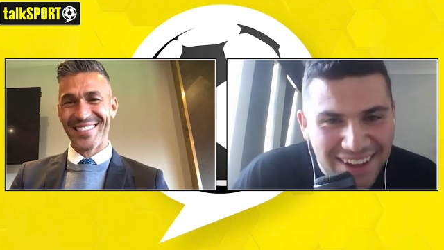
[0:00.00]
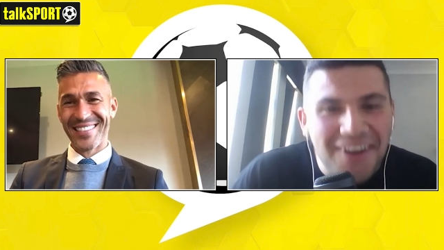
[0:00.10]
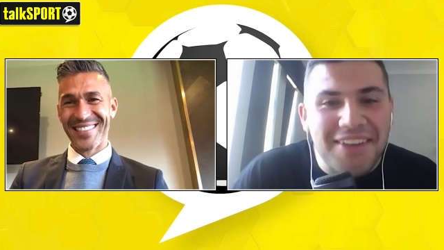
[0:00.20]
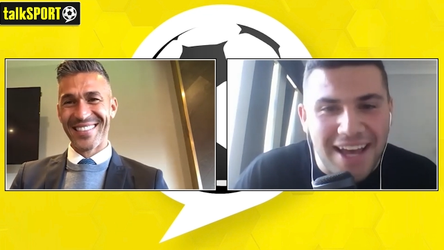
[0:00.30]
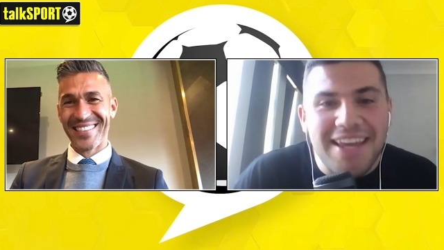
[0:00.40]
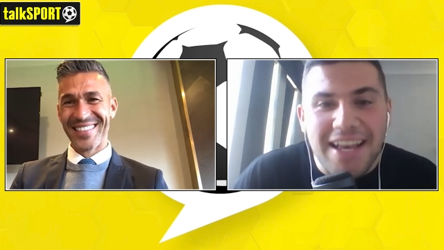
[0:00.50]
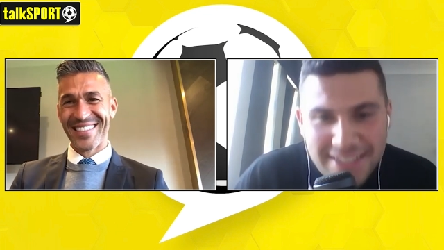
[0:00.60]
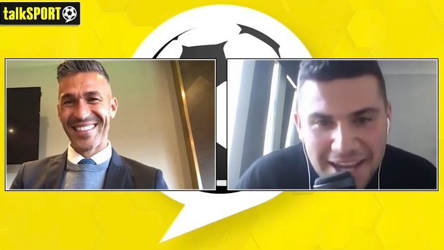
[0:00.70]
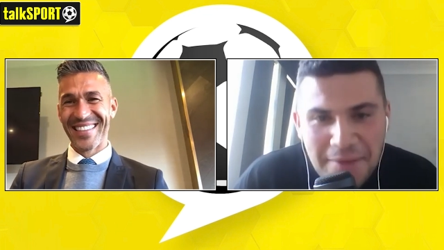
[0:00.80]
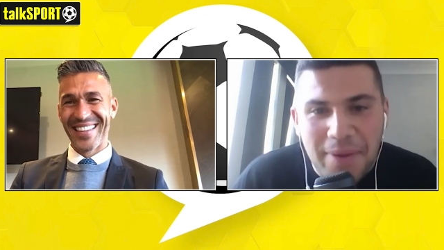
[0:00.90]
Speaker 1: Okay, yeah,
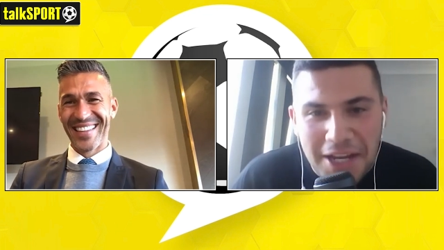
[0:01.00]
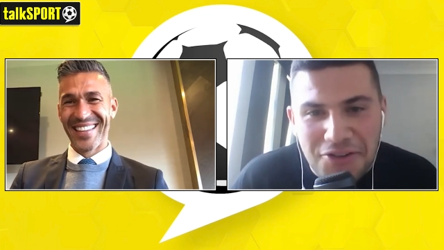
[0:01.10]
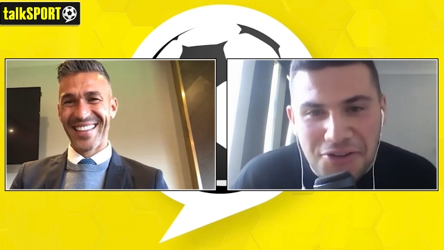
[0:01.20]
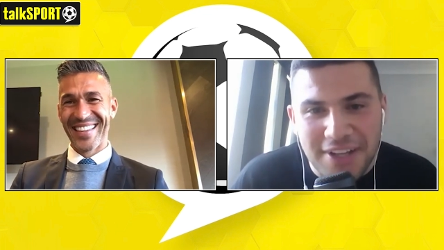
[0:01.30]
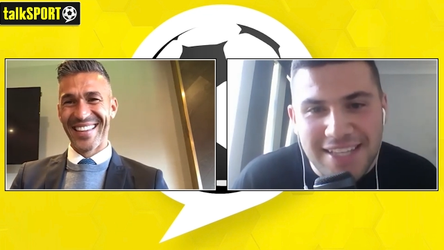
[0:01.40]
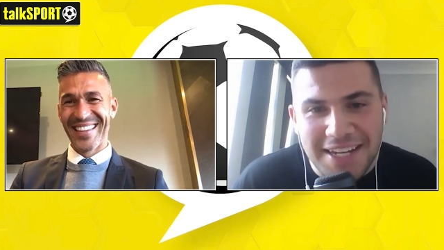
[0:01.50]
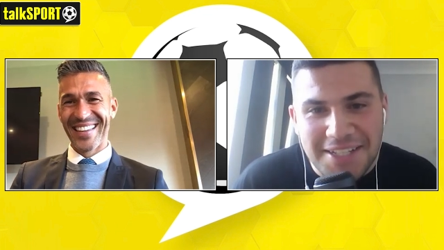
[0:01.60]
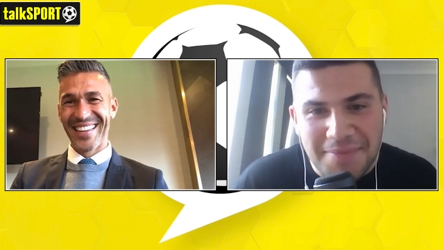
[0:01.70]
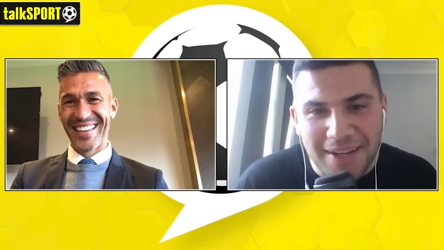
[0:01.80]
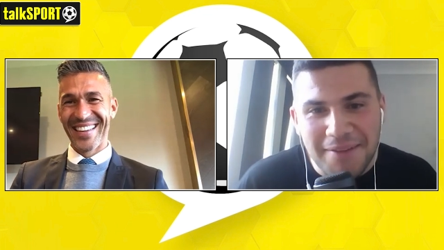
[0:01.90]
take a picture and you can send
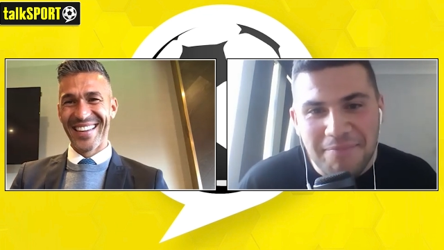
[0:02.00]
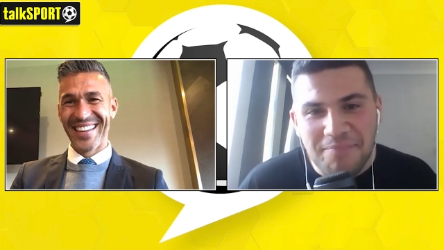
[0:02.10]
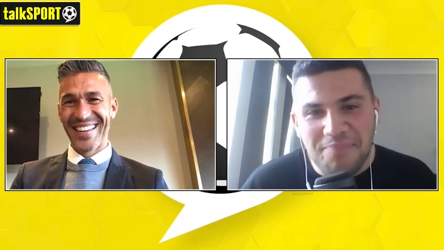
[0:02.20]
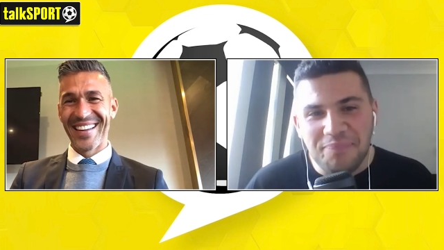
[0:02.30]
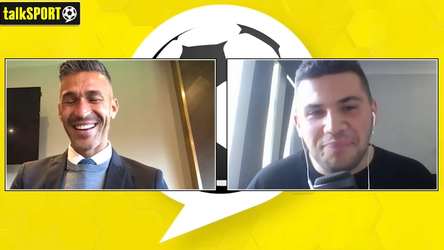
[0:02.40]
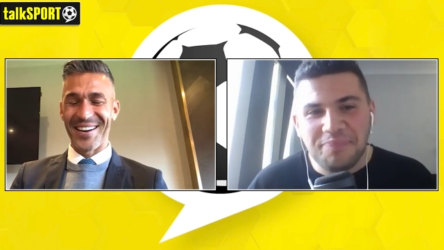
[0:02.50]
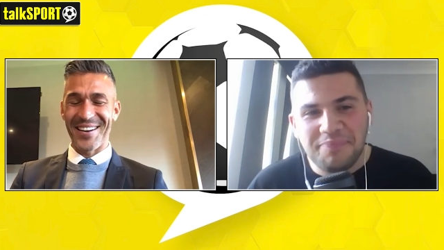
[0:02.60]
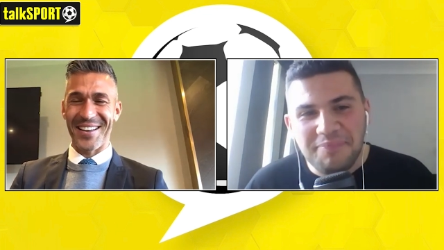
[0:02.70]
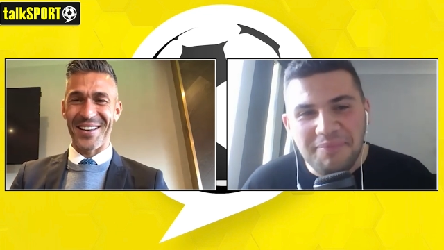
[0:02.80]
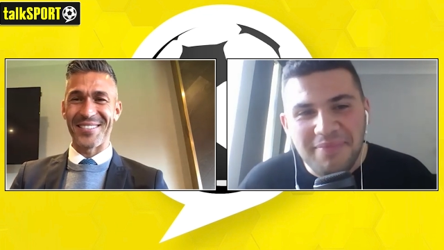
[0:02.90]
it to me, yeah.
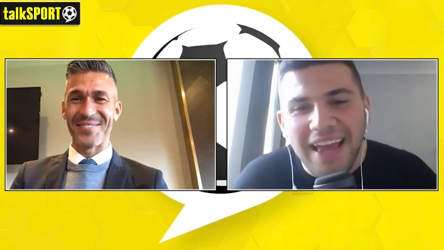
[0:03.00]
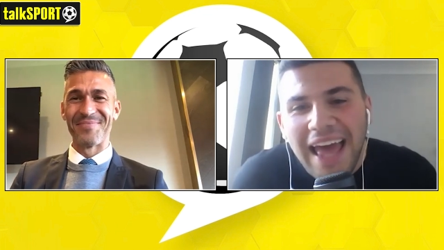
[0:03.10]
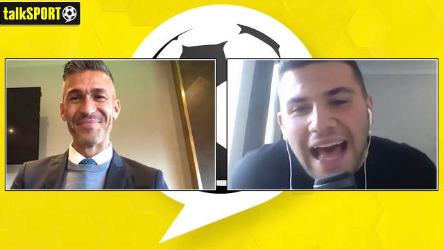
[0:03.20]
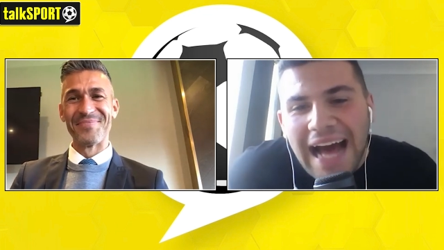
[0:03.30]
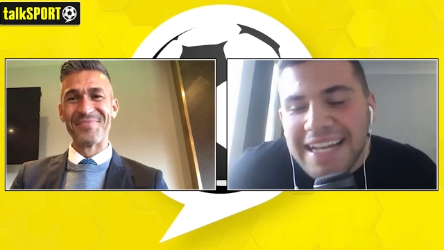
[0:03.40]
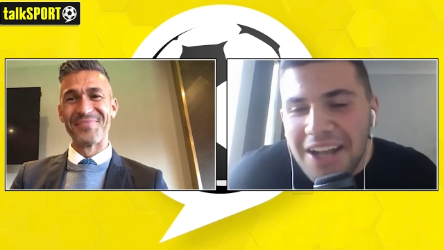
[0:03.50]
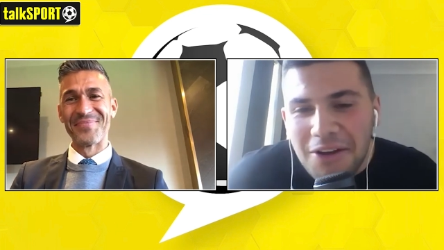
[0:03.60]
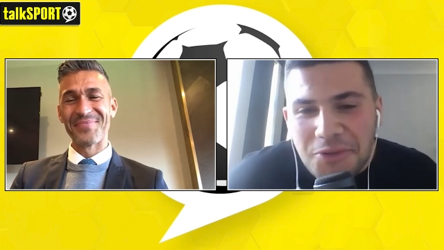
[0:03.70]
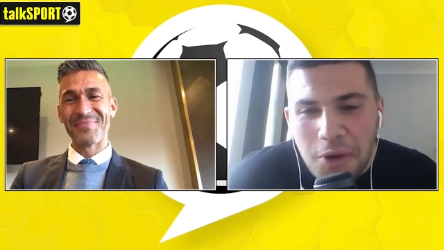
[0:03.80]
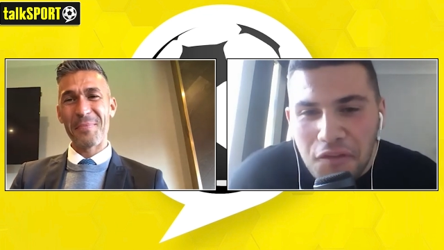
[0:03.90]
Okay. And
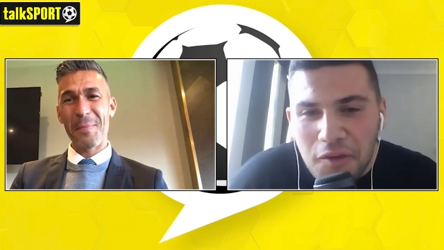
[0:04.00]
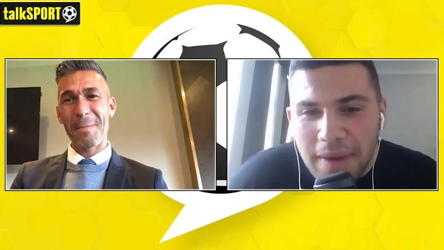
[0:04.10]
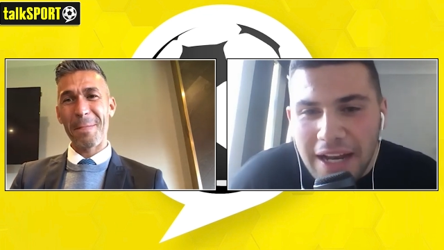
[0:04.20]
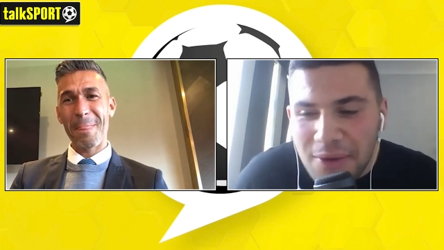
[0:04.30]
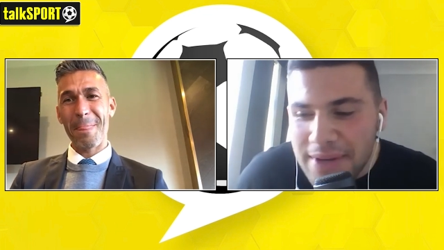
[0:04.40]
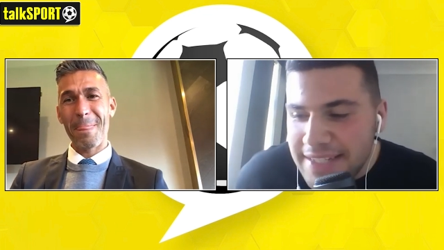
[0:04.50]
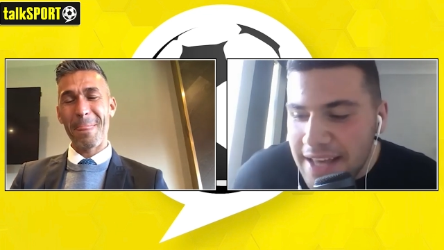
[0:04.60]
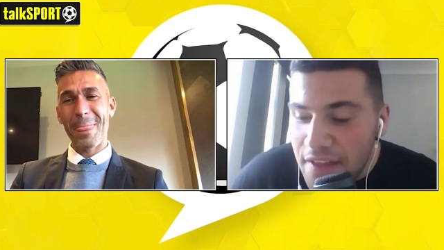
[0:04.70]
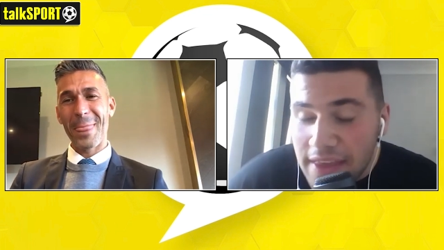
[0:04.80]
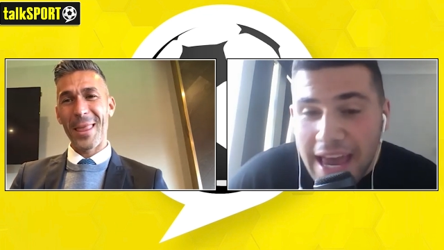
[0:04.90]
last one for me, Luis.
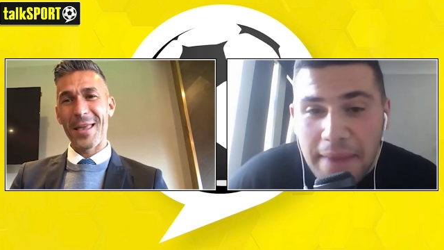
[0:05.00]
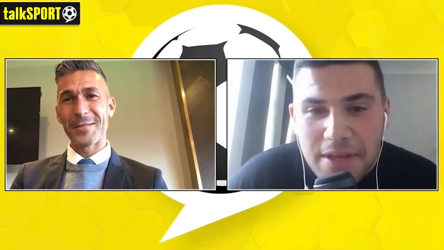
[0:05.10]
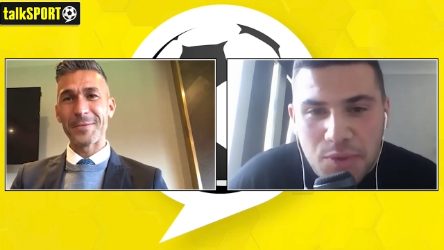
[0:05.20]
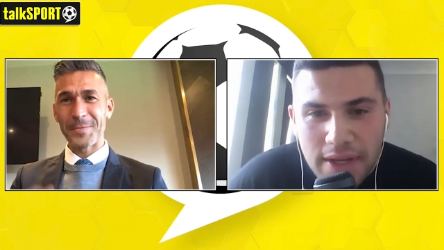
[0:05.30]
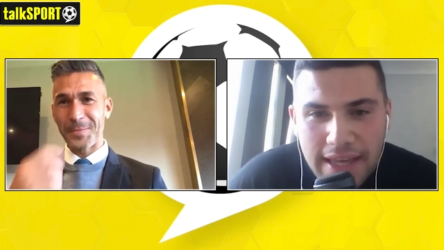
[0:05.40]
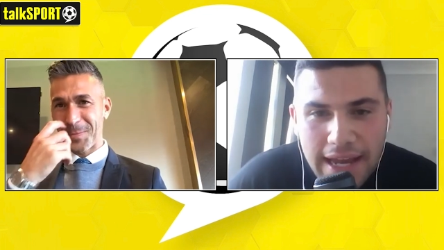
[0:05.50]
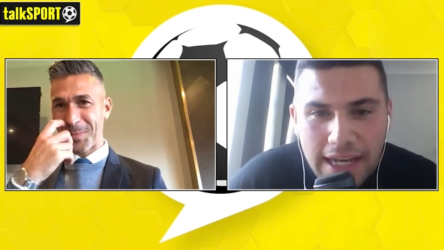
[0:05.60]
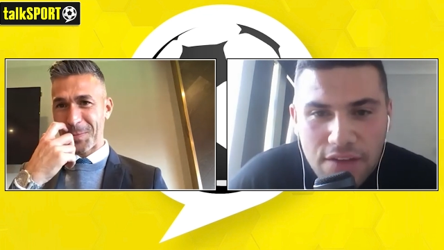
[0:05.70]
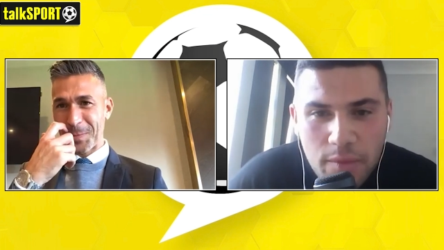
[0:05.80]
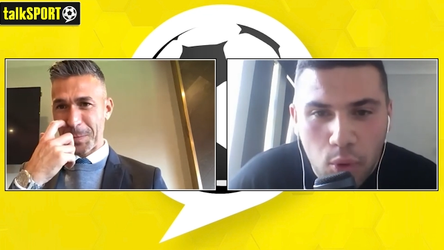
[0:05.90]
Uh, the game this
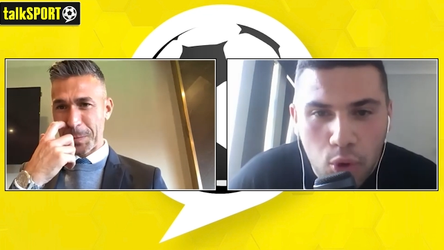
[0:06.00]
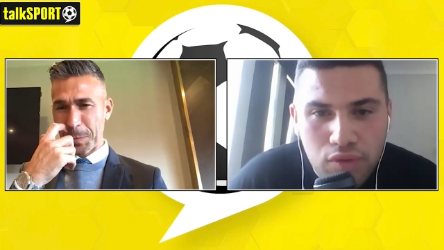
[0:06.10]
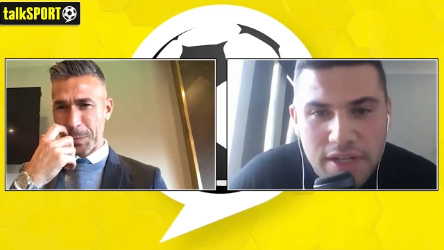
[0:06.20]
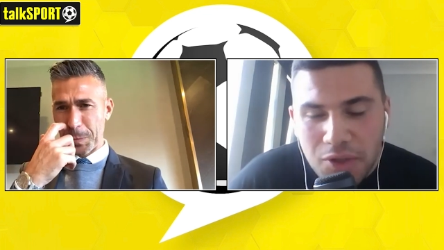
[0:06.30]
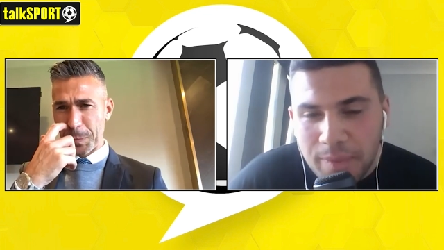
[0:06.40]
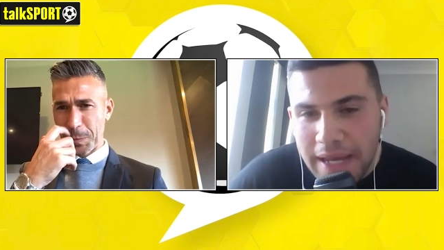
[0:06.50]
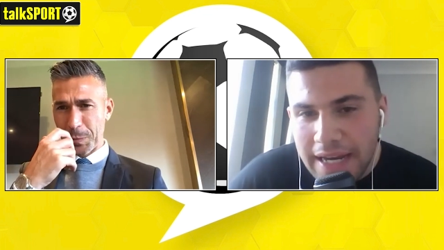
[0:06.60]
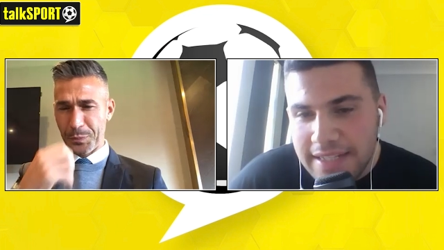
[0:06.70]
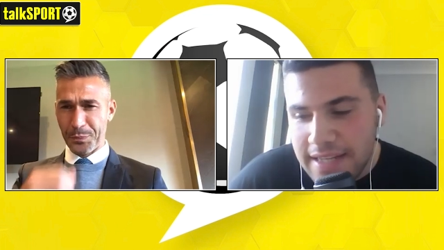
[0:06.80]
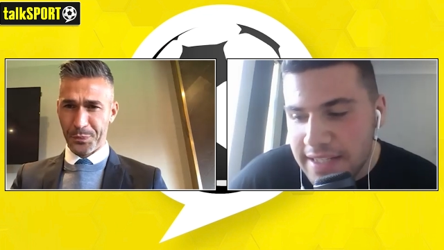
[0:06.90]
weekend, Liverpool Crystal
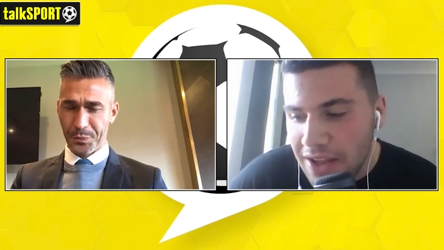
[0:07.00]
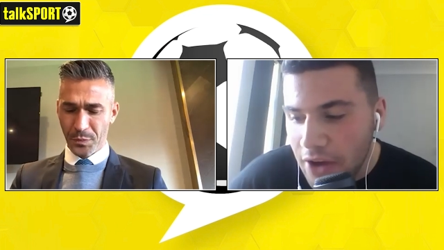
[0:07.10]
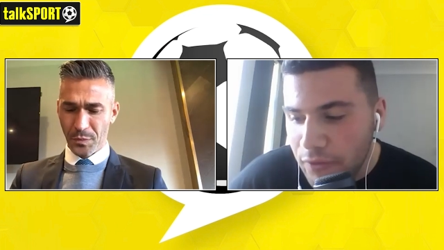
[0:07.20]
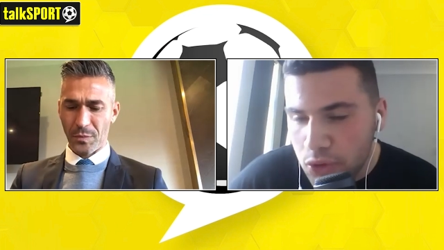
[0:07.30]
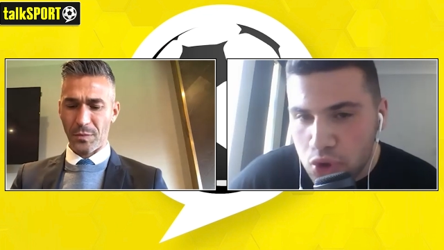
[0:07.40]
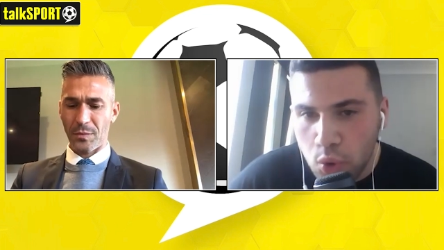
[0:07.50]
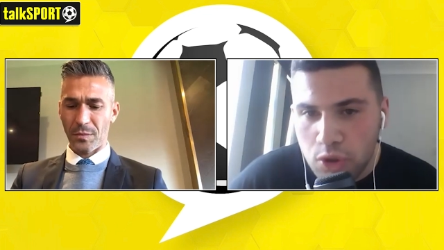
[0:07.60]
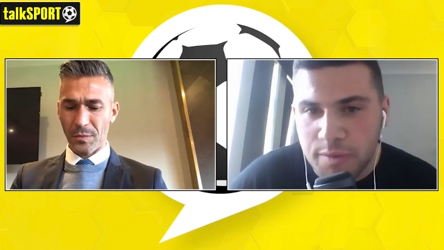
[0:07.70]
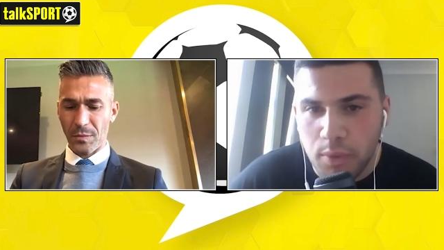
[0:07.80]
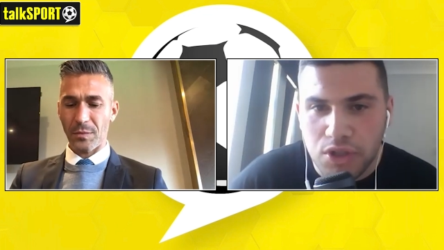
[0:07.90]
Palace, is live on
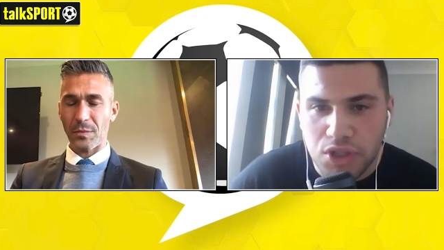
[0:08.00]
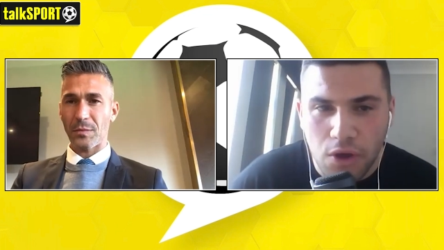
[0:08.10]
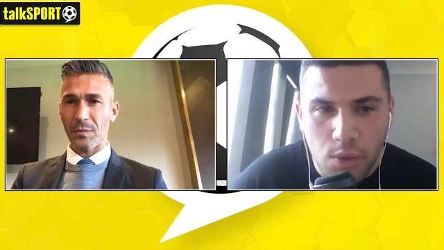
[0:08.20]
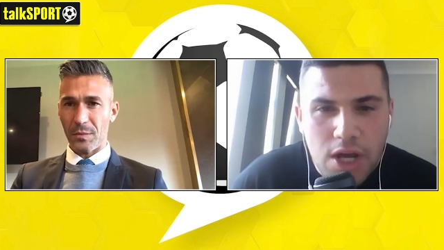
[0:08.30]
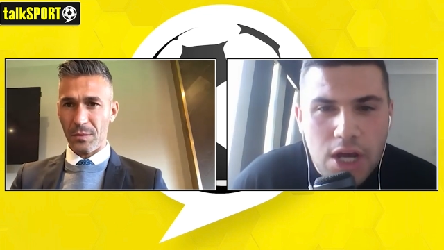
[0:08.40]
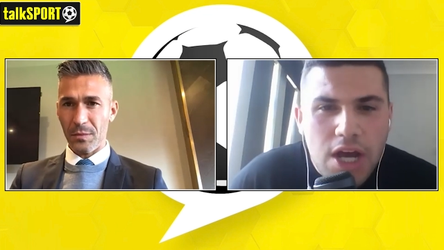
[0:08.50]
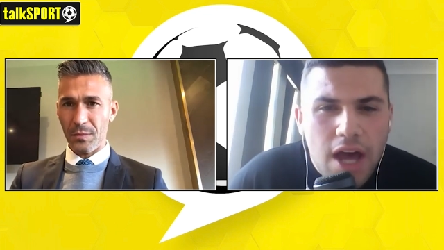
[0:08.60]
Talksport 2